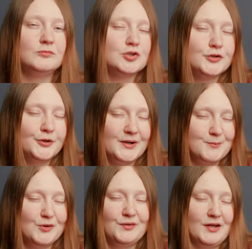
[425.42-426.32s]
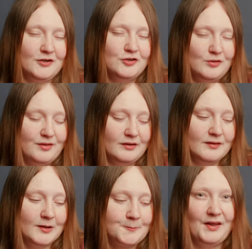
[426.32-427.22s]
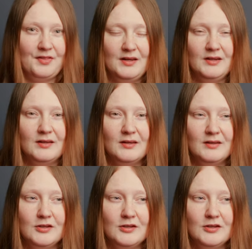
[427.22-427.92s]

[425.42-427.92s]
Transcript: true anamorphic, and I do think that. I think,